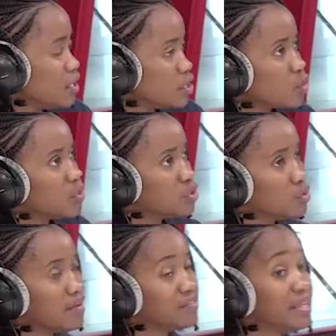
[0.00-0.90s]
So we
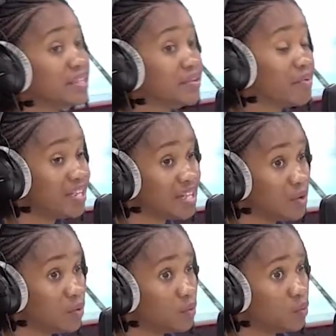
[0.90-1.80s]
do have, and then right
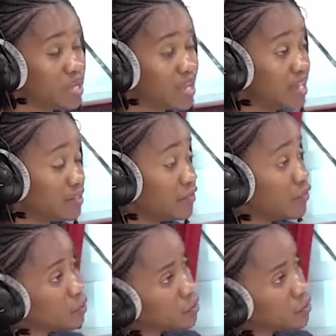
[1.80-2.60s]
now we are kind of full.